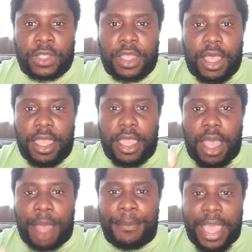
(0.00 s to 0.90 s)
I'm
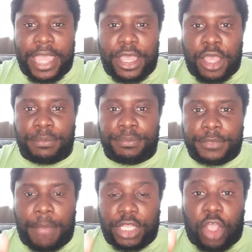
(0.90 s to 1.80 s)

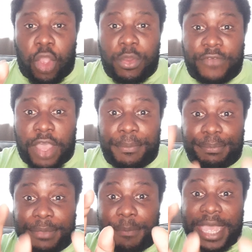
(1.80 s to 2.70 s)
gonna go with a
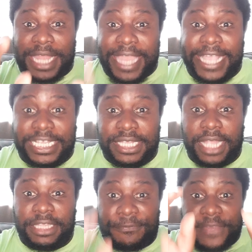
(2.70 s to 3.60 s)
bit of legs, a
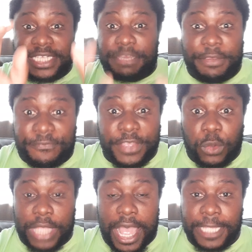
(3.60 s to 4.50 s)
defensive
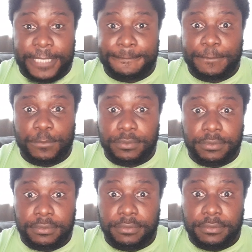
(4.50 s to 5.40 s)
midfielder,
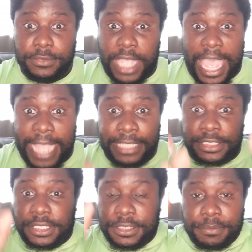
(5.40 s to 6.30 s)
and
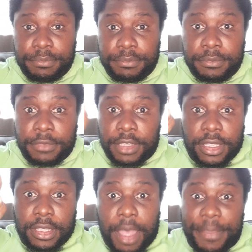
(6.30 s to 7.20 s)
a
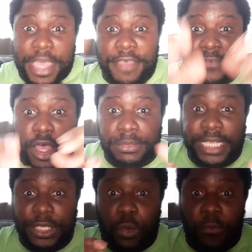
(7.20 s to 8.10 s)
bit of
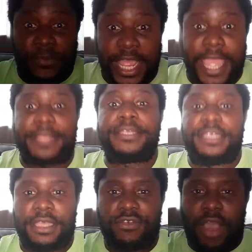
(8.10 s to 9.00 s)
technical flair.
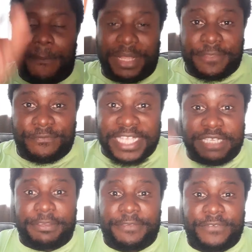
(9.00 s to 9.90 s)
Right, my defensive
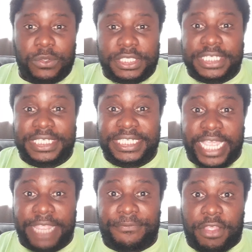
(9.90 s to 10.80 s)
midfielder to sit in
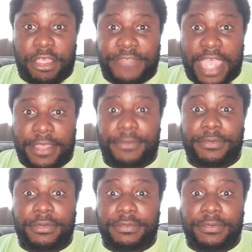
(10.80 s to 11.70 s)
front of that
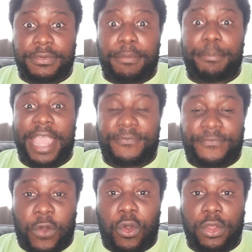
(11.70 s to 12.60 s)
back
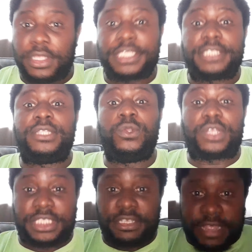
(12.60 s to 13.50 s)
four, Lucas
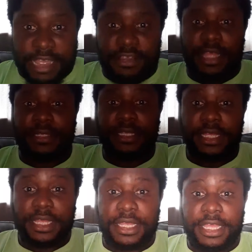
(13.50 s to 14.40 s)
Torreira.
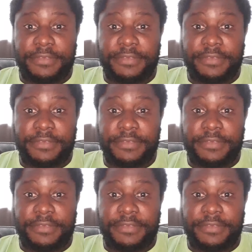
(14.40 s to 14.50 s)
If he's